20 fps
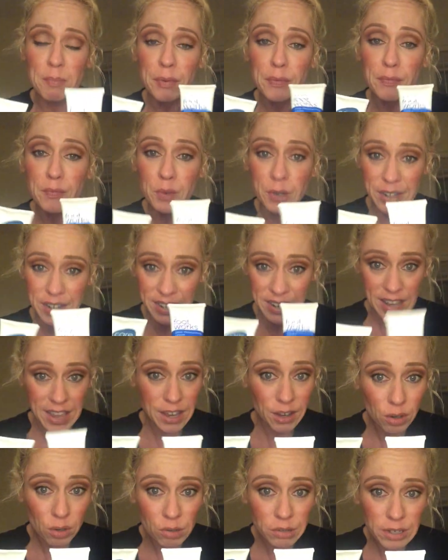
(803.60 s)
foot and
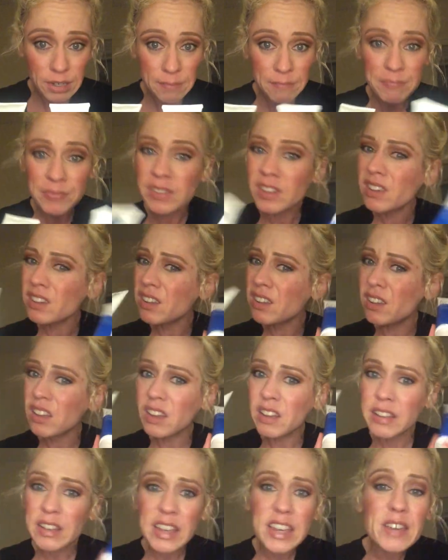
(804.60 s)
hand cream.
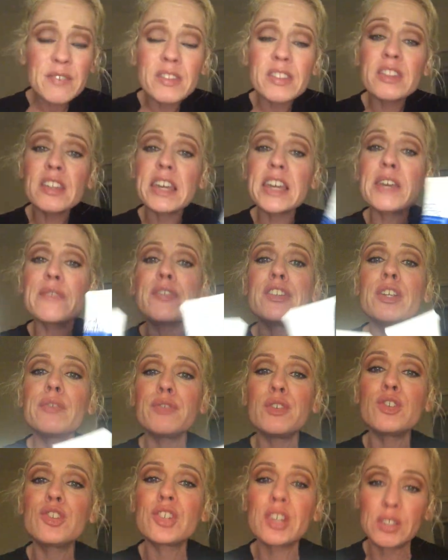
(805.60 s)
Even if
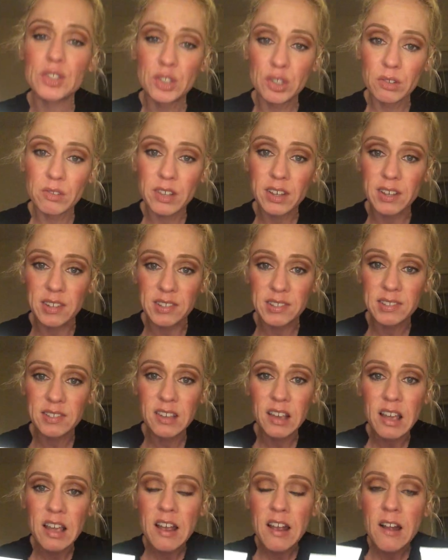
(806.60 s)
you just do this,
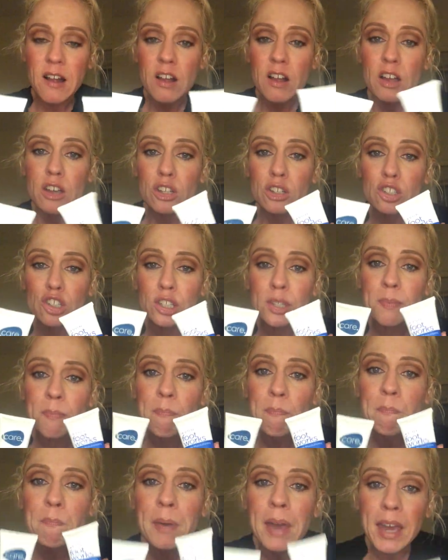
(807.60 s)
just
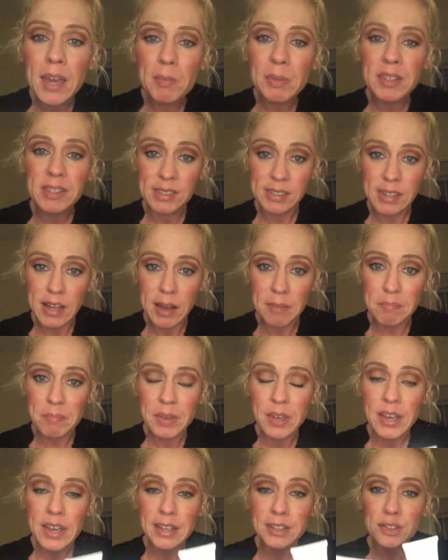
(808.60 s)
baby step
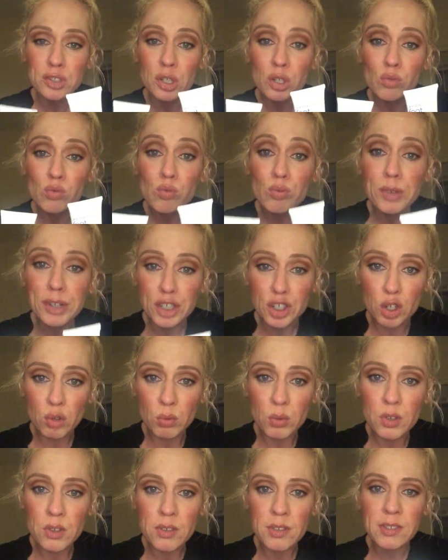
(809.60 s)
into
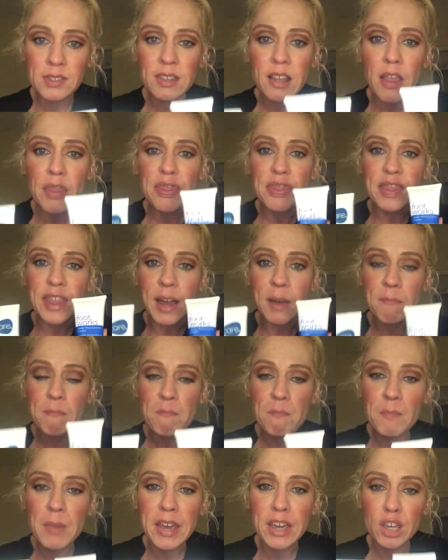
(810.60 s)
rituals that
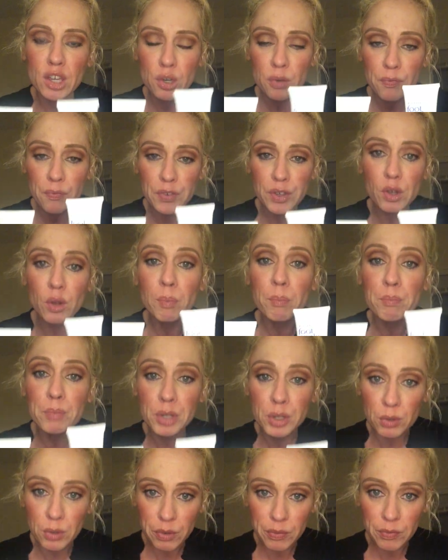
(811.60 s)
make you feel
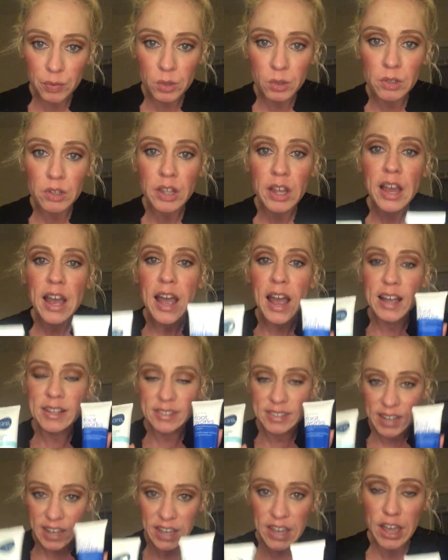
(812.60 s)
beautiful and
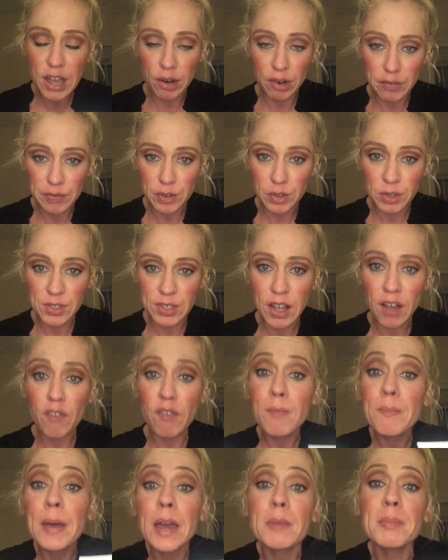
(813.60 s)
take care of yourself.
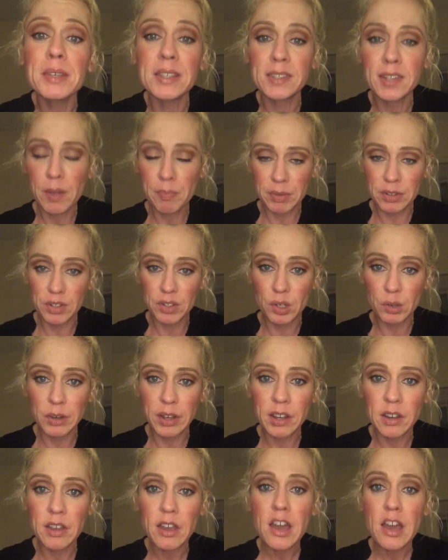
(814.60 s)
Baby step into it.